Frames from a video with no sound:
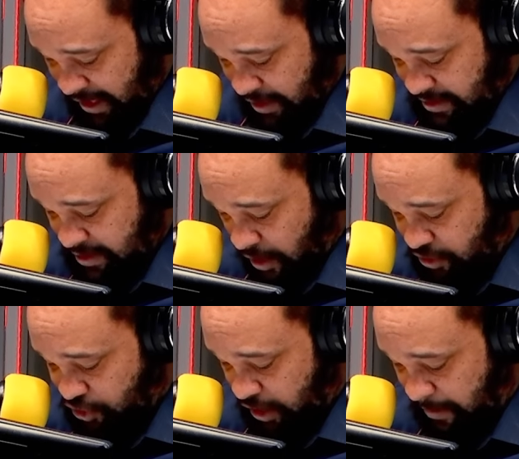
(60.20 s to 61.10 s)

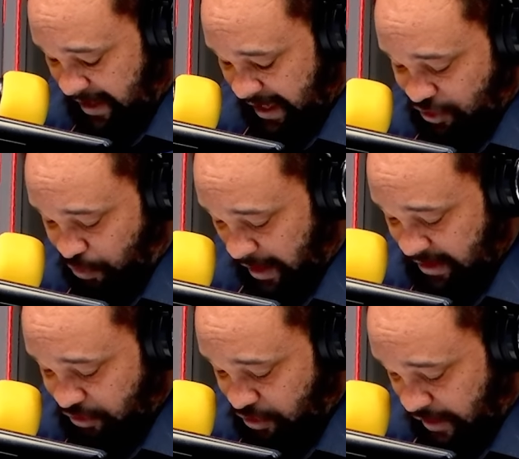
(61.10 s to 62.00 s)
Assault G B H, one
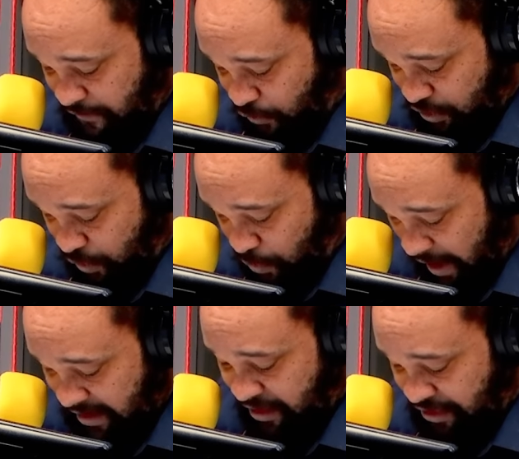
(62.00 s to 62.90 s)
hundred
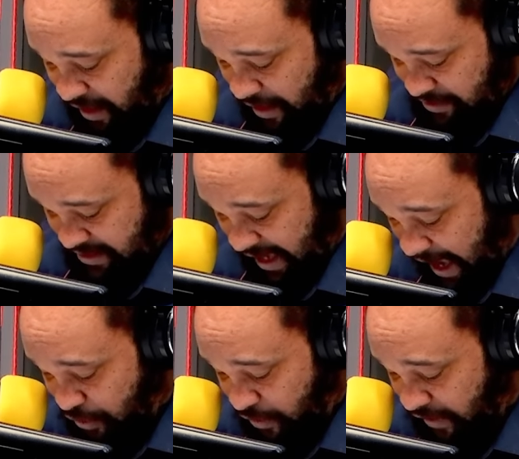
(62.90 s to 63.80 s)
forty-one thousand.
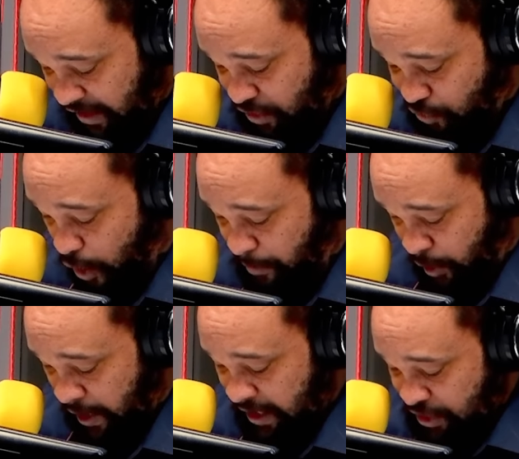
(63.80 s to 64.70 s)
Aggravated
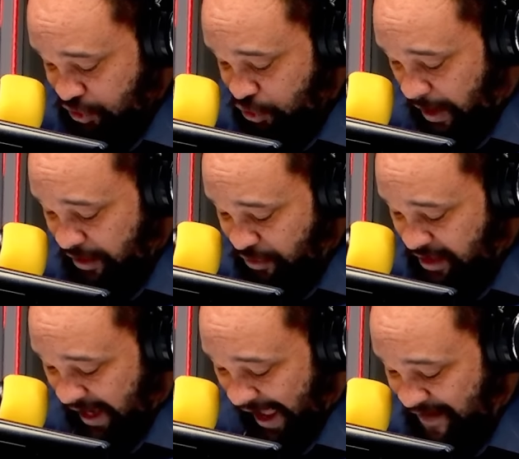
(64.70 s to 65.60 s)
robbery, two
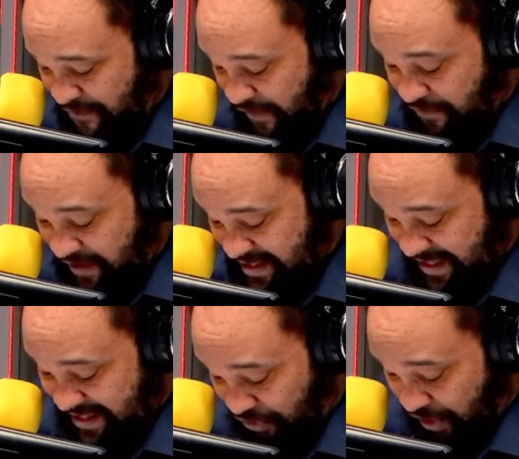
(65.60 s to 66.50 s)
hundred
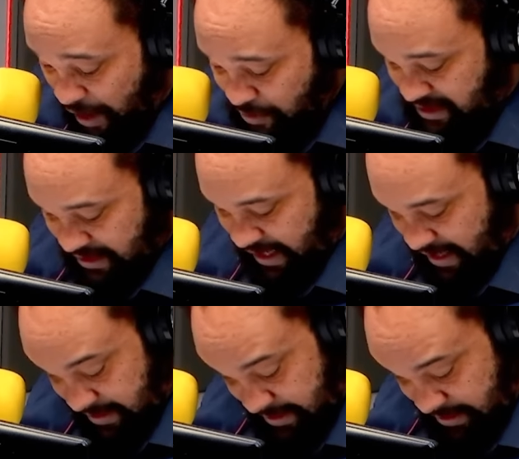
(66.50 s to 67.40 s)
fifty-six thousand
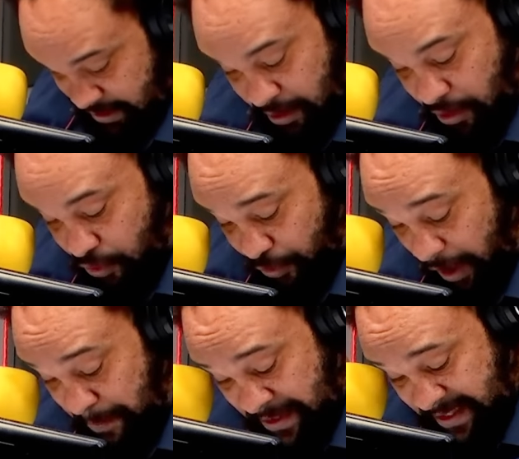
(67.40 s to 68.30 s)
cases.
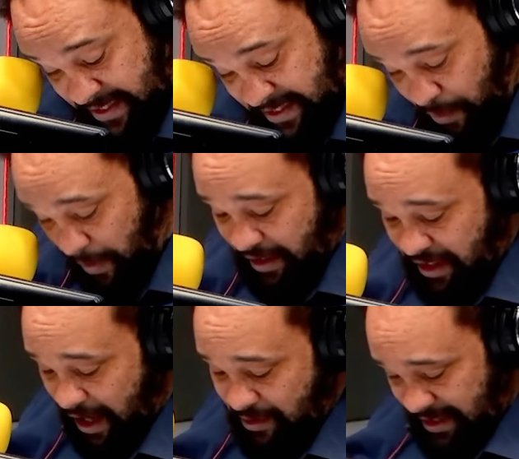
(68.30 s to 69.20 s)
Rape, sixty-one
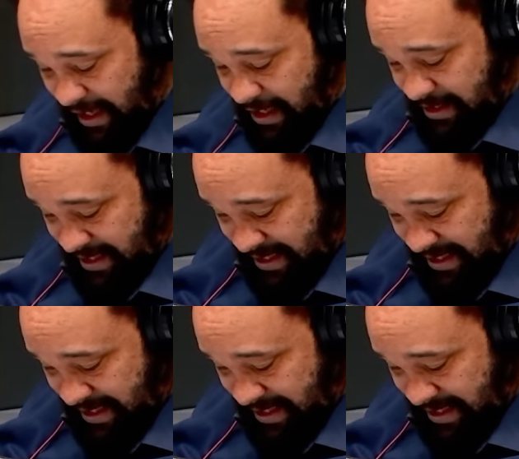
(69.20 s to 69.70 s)
thousand cases.